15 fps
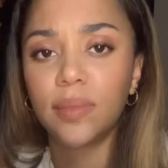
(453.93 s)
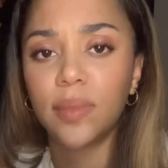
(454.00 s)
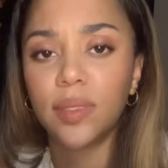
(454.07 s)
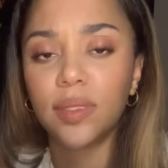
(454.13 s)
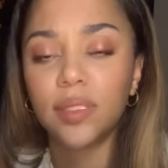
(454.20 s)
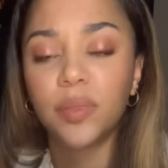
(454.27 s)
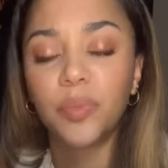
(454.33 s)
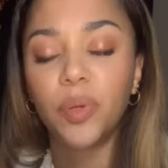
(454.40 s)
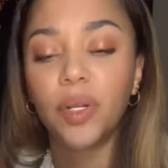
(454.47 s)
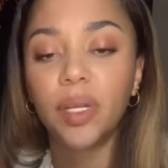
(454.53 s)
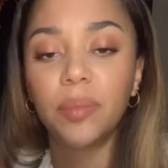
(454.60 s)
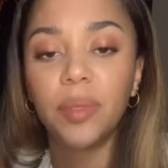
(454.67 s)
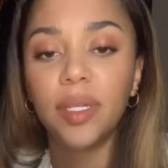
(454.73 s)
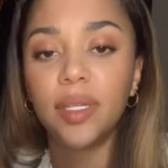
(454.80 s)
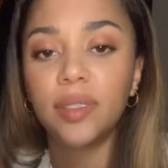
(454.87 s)
is putting
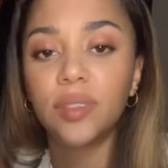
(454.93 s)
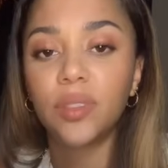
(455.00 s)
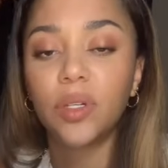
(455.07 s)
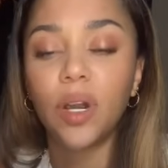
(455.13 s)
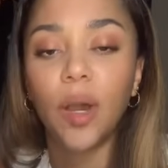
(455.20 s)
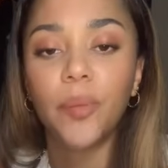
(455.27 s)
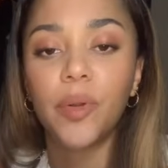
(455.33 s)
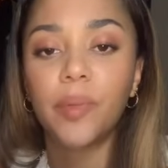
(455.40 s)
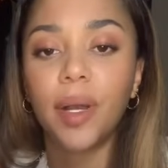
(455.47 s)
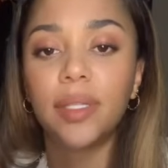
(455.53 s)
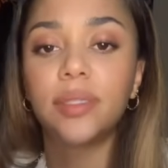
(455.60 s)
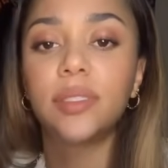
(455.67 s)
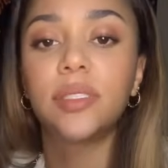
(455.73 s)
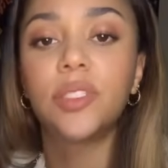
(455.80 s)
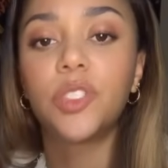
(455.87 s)
me into
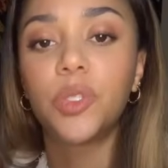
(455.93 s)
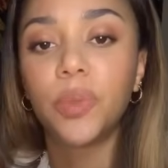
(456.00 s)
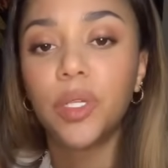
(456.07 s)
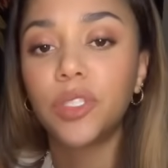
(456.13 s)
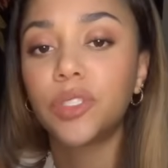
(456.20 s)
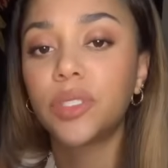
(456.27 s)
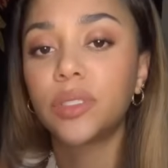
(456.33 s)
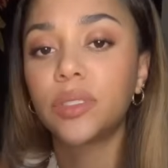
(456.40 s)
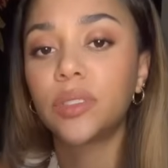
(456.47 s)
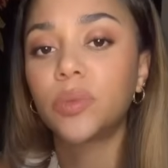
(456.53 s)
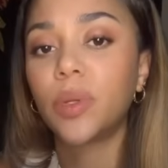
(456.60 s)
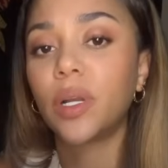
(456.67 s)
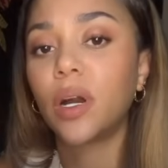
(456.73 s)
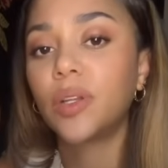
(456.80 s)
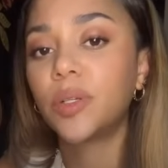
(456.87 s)
compromising situations
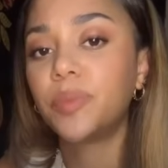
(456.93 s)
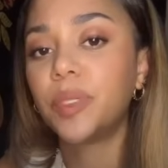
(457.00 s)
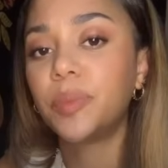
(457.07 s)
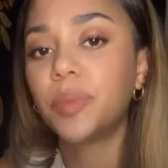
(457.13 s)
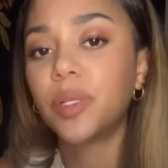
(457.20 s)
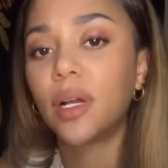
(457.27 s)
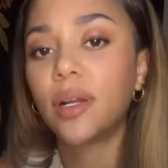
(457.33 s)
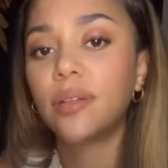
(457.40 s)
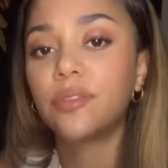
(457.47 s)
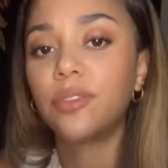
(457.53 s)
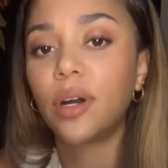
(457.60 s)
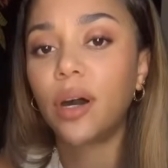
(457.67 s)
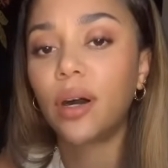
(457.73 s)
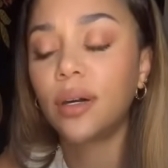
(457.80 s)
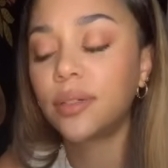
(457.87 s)
where other people are
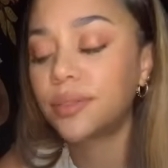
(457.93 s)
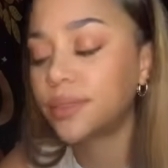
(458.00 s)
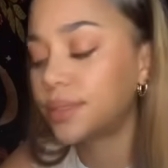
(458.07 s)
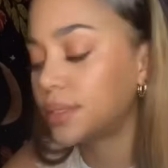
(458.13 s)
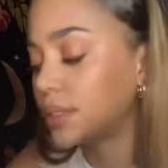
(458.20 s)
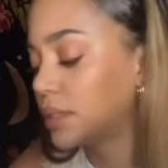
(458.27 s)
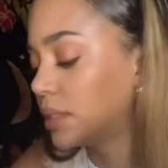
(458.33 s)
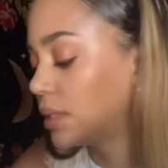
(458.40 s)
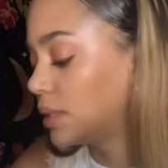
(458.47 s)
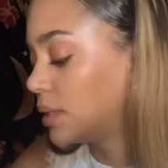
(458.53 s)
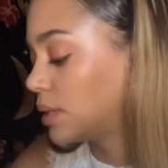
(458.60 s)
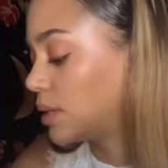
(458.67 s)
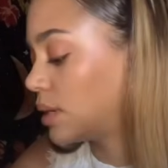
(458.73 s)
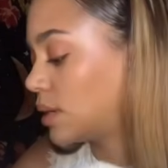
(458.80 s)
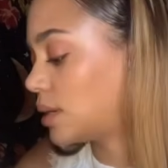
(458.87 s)
involved.
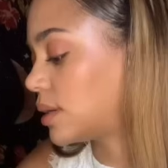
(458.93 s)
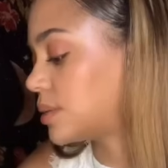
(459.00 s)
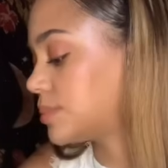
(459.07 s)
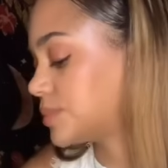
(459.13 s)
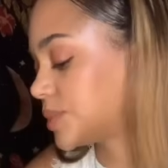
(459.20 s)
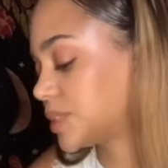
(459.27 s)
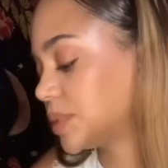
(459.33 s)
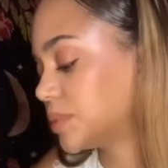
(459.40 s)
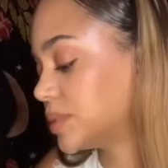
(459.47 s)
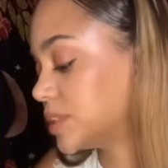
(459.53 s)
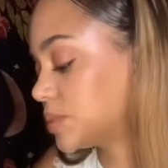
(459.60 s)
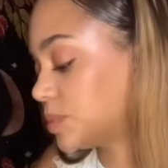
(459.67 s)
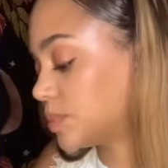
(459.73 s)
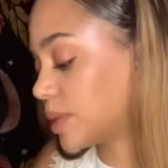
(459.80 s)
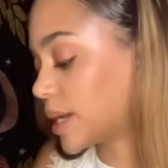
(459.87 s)
Someone has
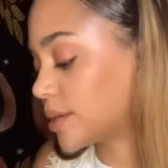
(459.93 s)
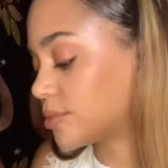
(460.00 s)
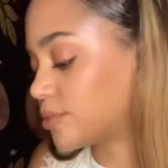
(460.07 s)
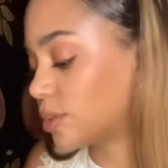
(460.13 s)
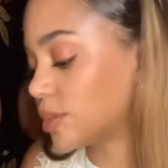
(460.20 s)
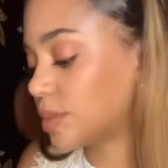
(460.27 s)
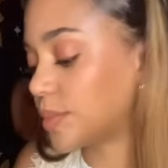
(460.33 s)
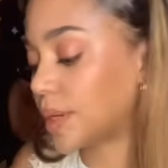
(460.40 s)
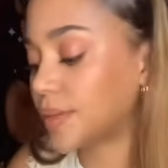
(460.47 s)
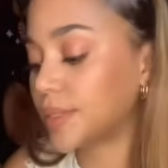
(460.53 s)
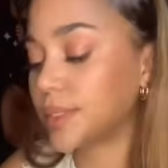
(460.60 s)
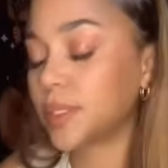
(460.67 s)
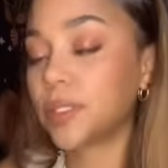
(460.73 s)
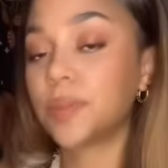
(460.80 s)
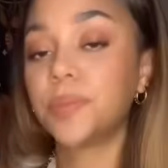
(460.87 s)
been back and forth about
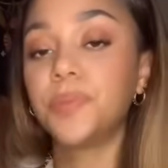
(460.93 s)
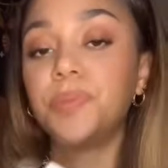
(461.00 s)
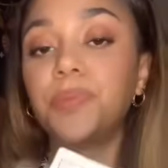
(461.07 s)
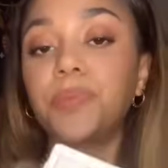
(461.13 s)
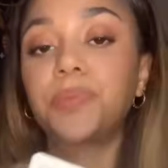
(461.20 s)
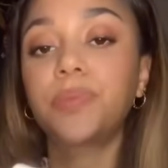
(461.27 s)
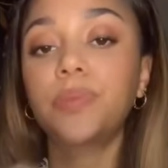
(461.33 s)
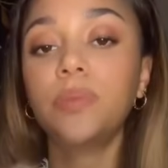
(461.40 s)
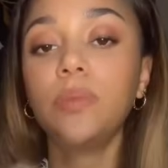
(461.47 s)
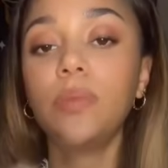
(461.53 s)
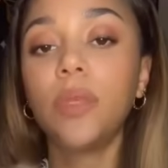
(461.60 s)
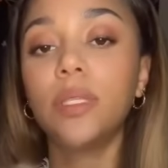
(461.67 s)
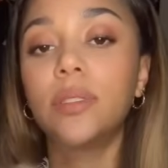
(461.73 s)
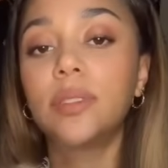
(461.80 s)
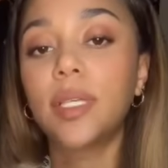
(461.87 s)
this.
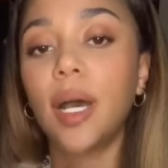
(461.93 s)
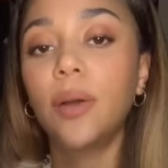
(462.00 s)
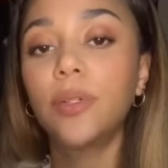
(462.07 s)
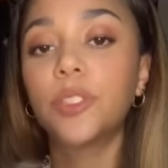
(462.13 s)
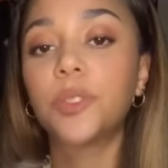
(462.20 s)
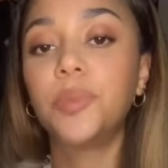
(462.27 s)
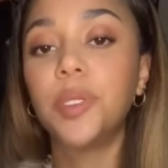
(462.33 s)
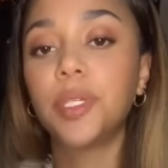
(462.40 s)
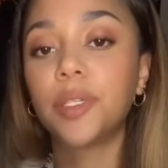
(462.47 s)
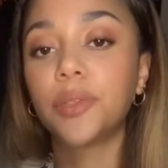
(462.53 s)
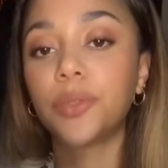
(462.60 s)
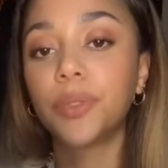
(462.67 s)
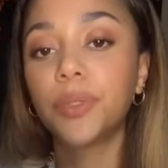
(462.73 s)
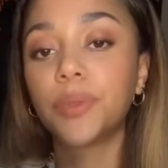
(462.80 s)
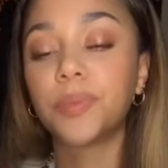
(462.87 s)
The Tower is peeking
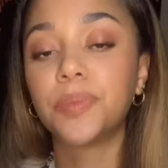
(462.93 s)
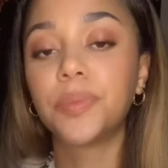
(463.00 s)
through.